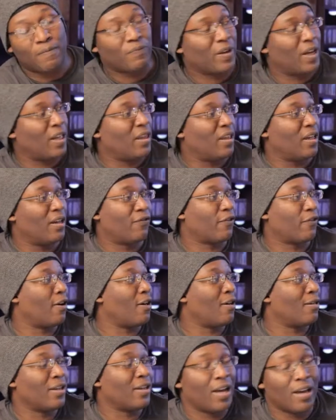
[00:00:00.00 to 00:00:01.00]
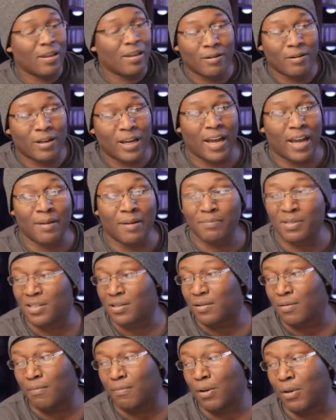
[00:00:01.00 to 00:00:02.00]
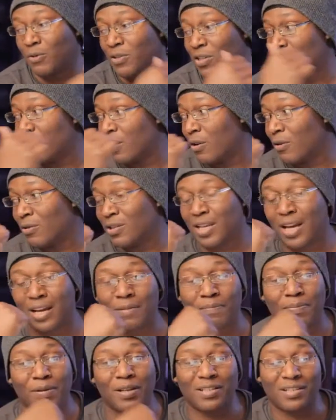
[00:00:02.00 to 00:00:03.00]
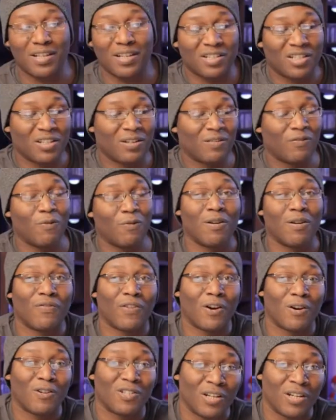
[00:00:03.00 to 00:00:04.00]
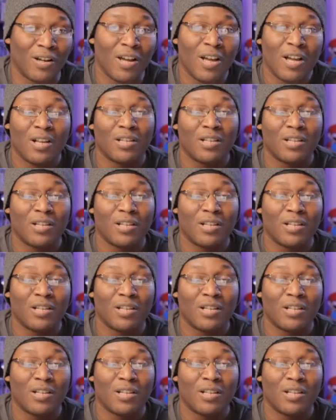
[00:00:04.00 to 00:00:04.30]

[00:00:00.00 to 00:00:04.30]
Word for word: And then for all the other games, most of those had a PlayStation 4 version.